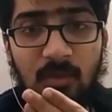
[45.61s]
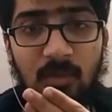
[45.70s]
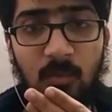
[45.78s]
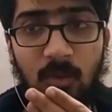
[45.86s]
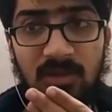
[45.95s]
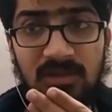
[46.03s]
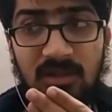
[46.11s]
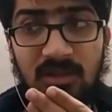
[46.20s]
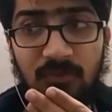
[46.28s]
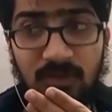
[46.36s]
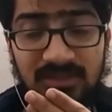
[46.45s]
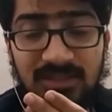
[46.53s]
was the
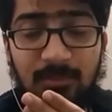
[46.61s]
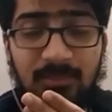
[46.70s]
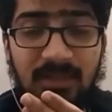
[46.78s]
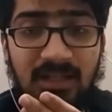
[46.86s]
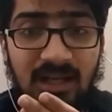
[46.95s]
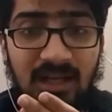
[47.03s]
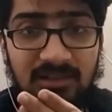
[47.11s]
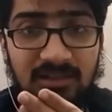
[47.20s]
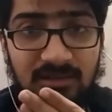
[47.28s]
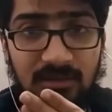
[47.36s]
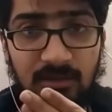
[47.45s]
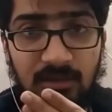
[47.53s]
first time that
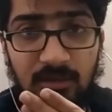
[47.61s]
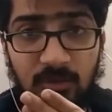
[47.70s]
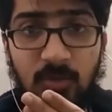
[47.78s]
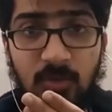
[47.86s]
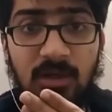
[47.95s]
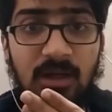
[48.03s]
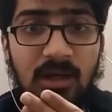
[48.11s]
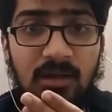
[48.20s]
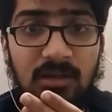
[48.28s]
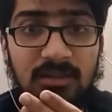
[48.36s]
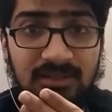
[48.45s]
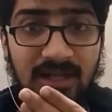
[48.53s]
I took
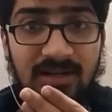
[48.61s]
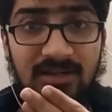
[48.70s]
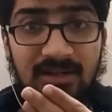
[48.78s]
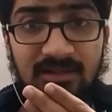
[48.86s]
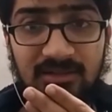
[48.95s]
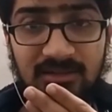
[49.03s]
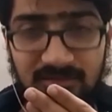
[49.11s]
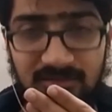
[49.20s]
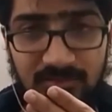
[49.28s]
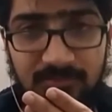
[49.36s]
a Skyrider